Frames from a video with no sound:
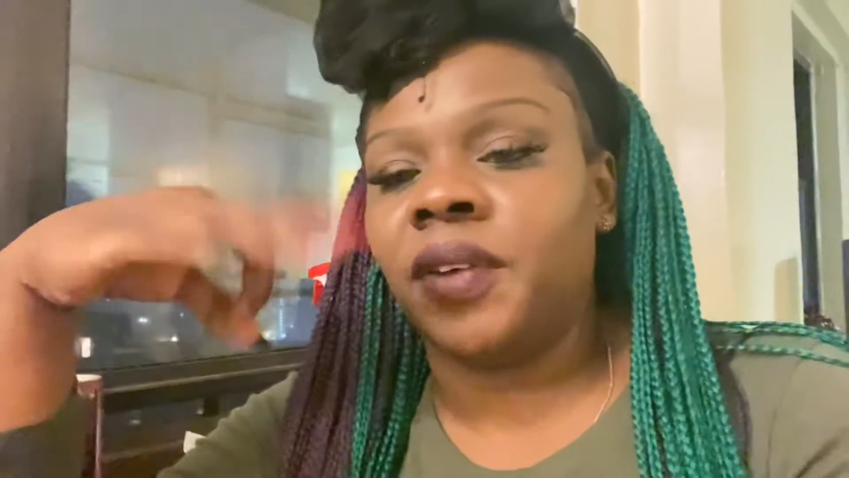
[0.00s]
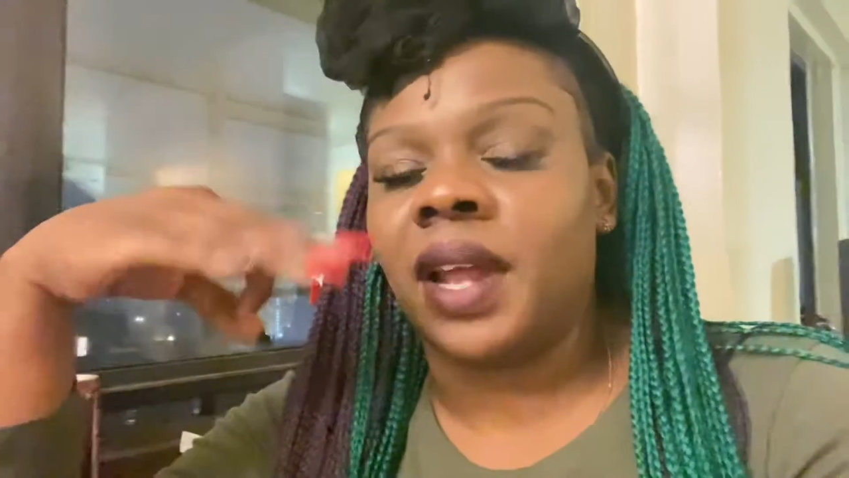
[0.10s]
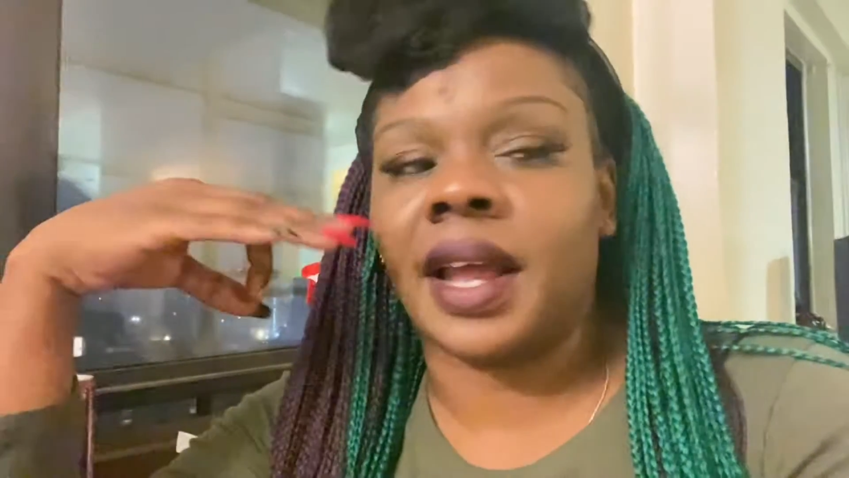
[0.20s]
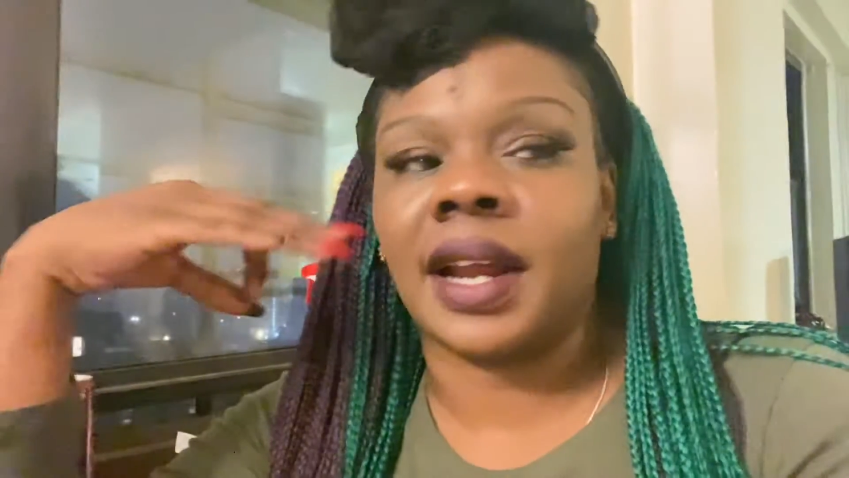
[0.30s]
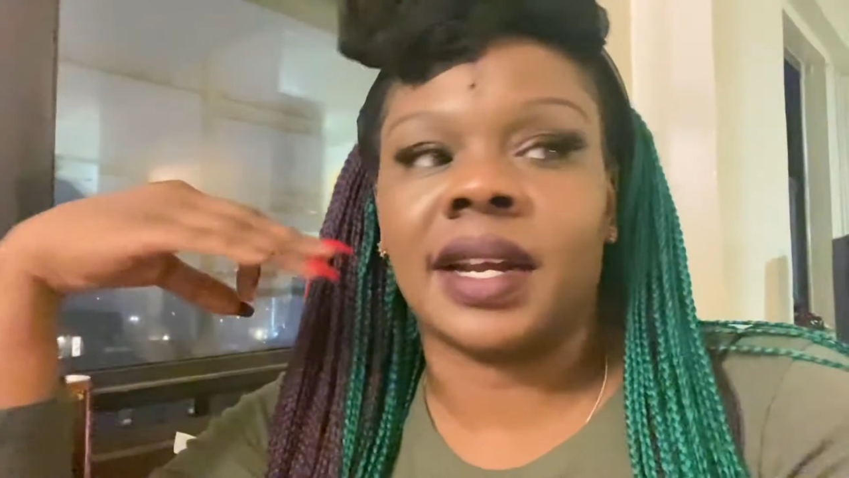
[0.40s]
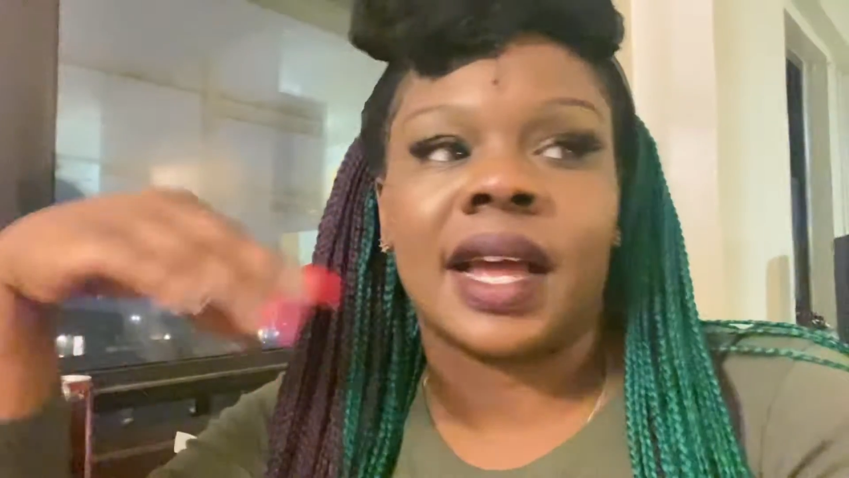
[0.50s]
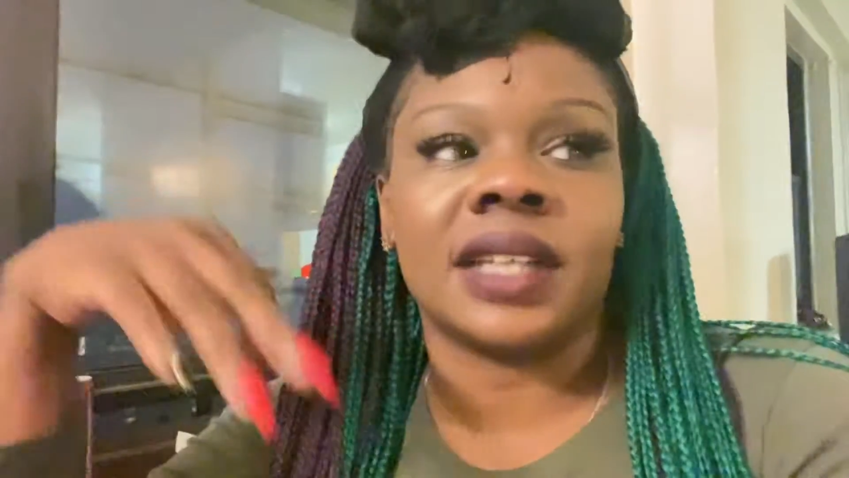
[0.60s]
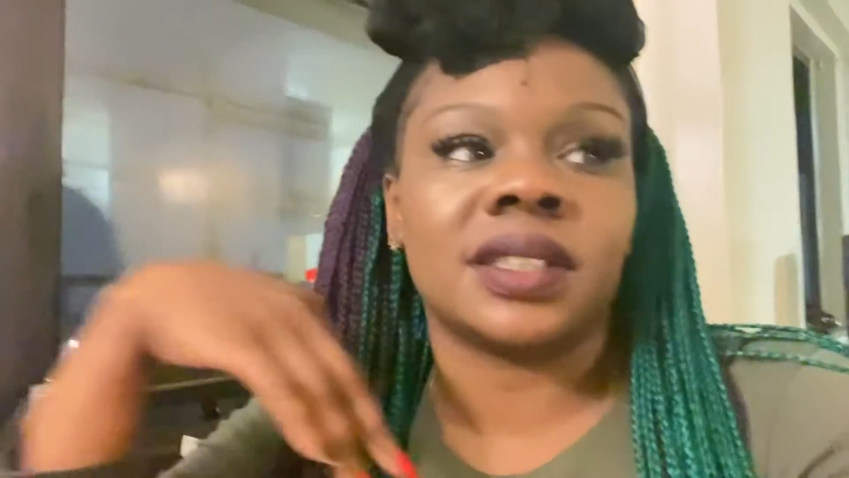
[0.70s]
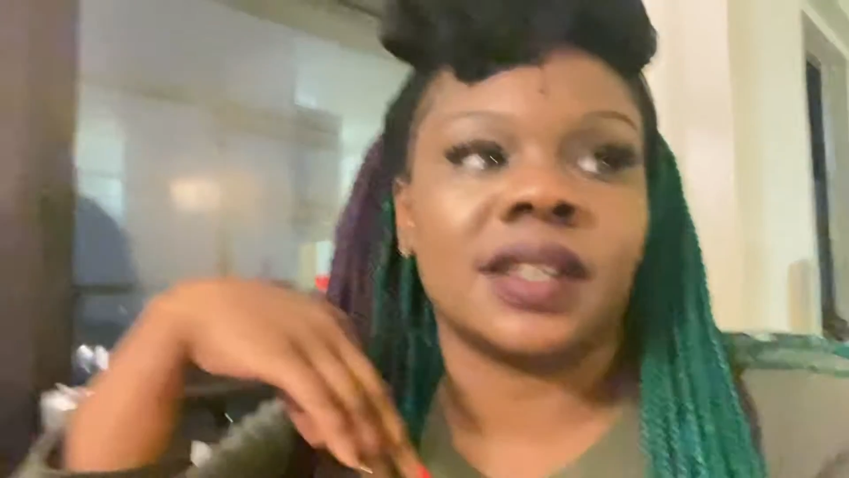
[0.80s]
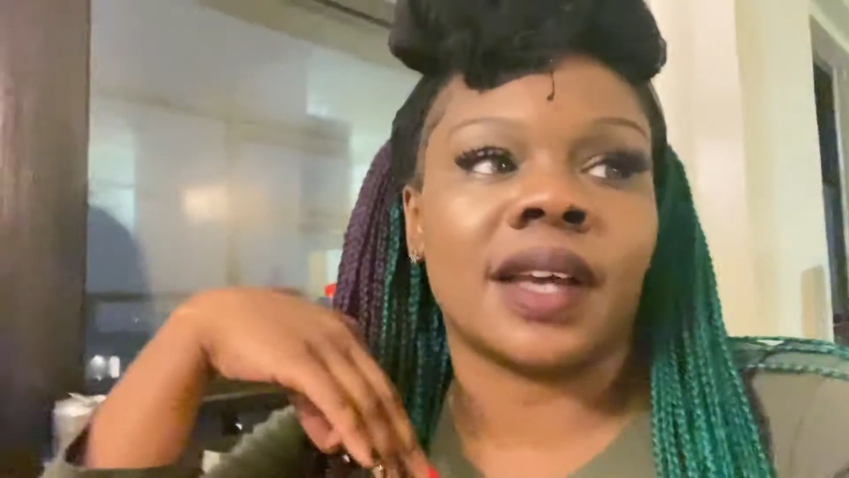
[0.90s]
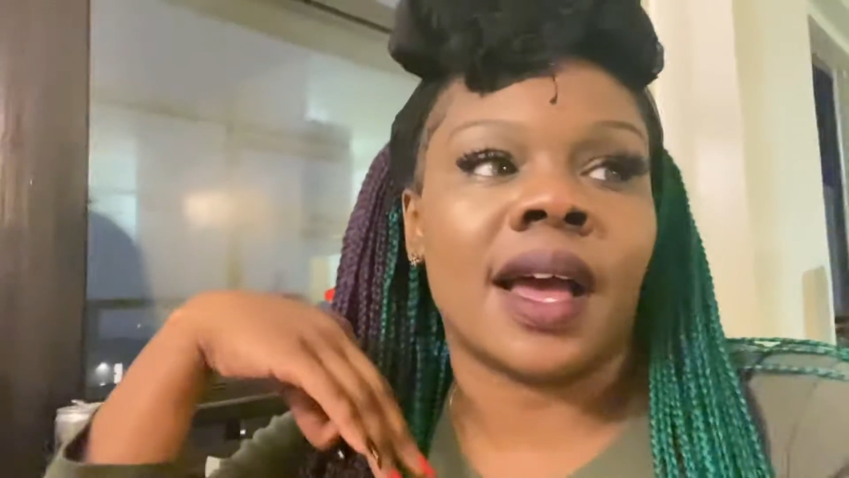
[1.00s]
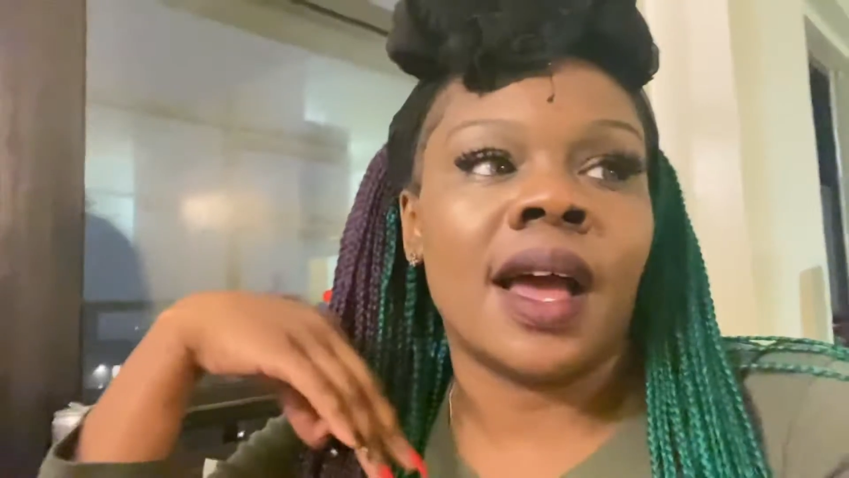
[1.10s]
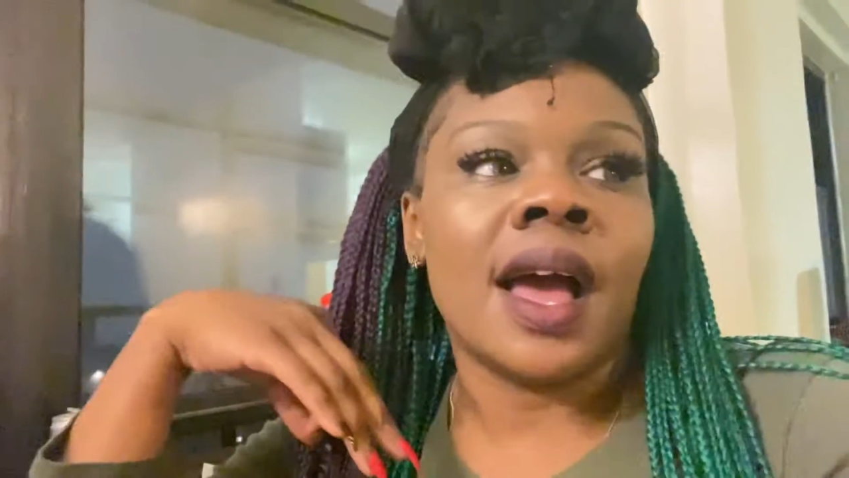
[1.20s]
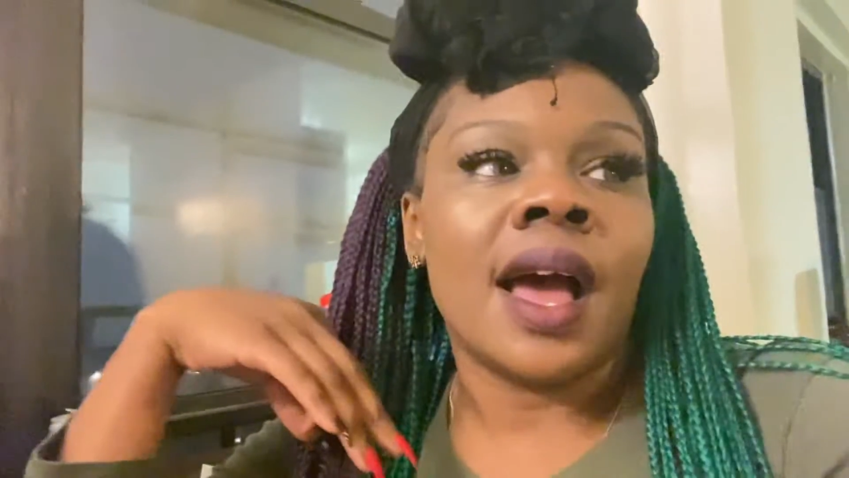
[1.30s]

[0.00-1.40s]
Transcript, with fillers: feel like NYCHA